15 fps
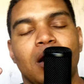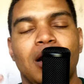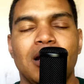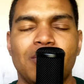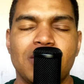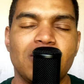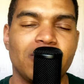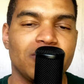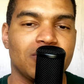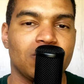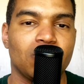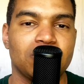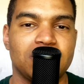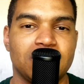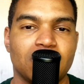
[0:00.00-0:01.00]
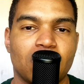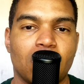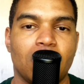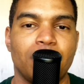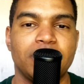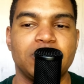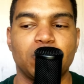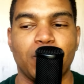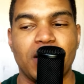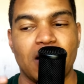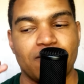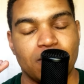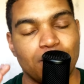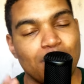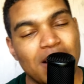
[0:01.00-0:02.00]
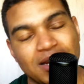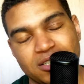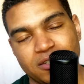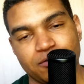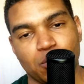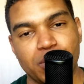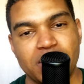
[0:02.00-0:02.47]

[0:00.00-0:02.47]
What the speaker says: Let me know your thoughts in the comments. We have a massive